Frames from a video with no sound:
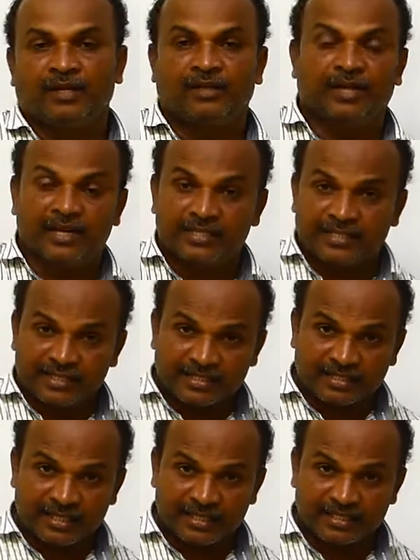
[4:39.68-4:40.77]
The
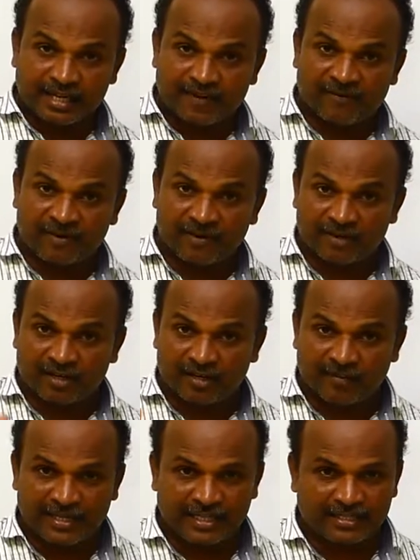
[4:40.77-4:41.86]
resistance offered
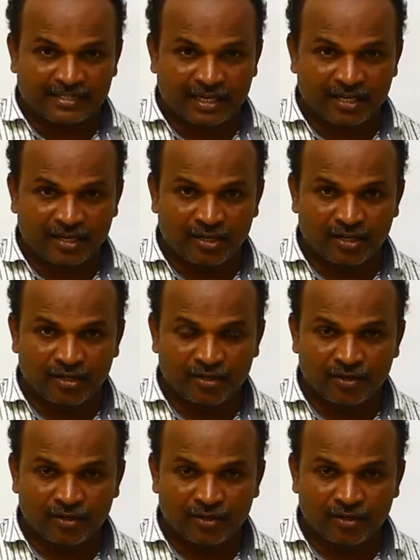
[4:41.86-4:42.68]
by the cell